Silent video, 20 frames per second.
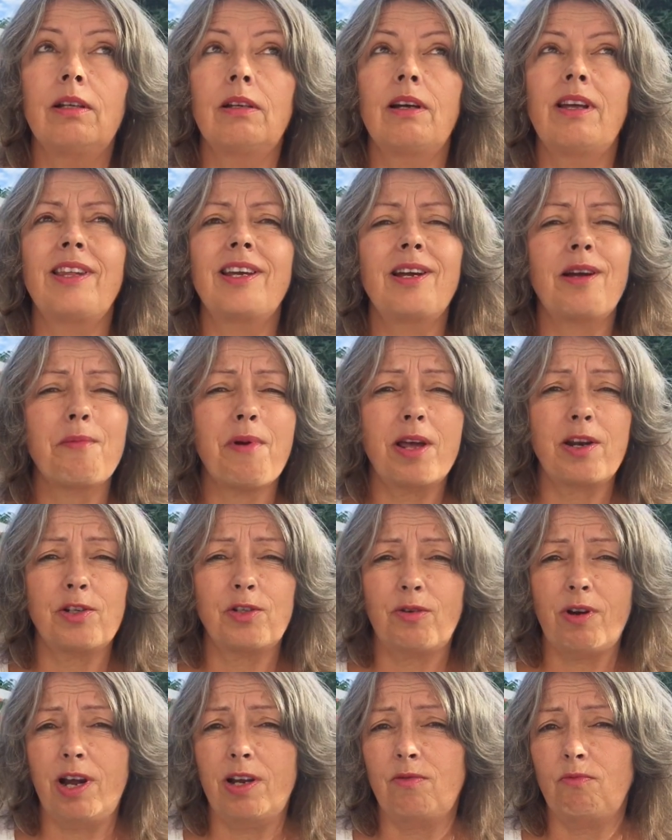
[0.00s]
I think I might have
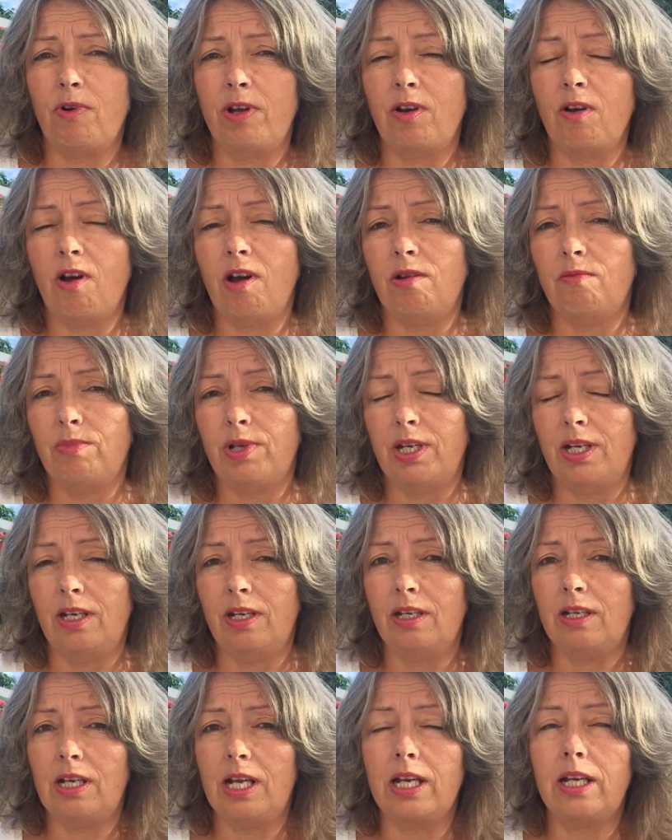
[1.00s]
tried one on, but I
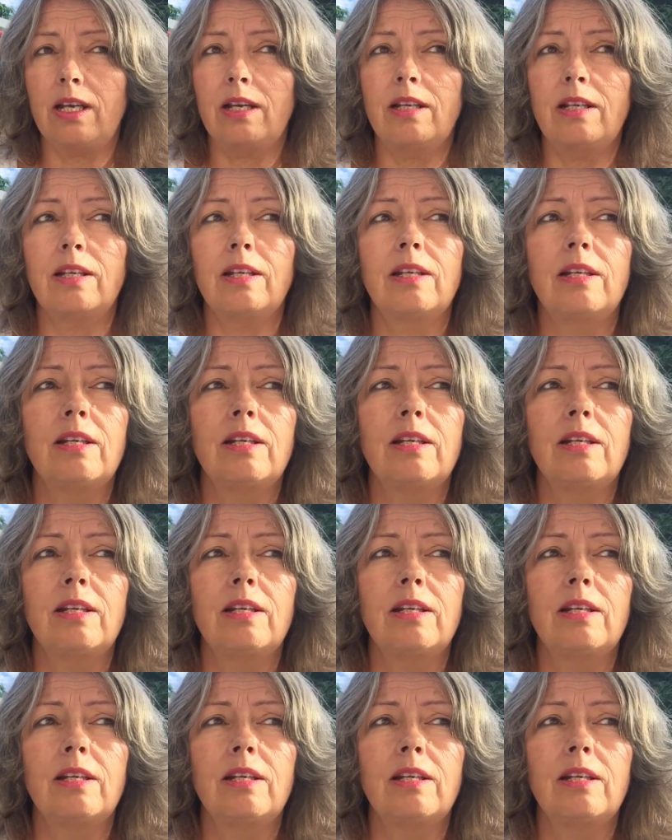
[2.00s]
didn't like it.